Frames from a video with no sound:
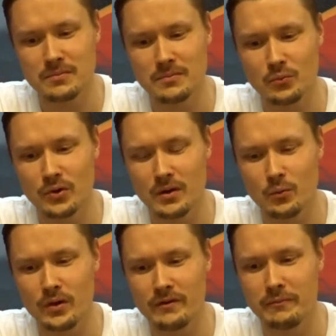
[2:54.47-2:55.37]

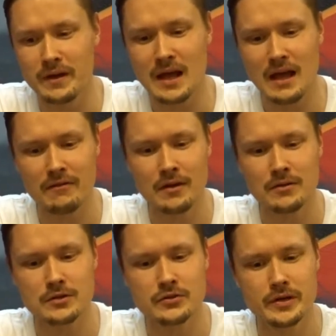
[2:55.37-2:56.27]
we've been having
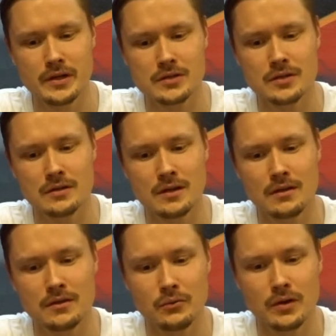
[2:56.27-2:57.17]
the tradition
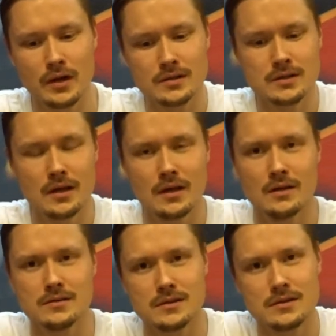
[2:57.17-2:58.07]
that the release gig
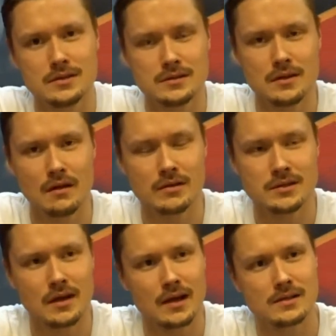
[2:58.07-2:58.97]
is in
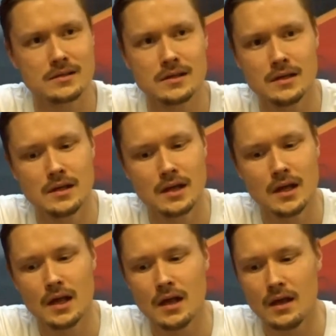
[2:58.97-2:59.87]
Tavastia, Helsinki.
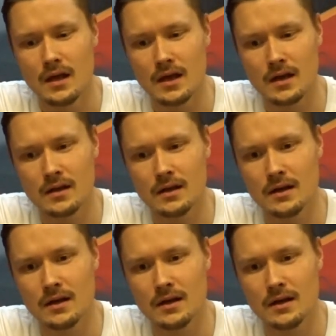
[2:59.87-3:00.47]
And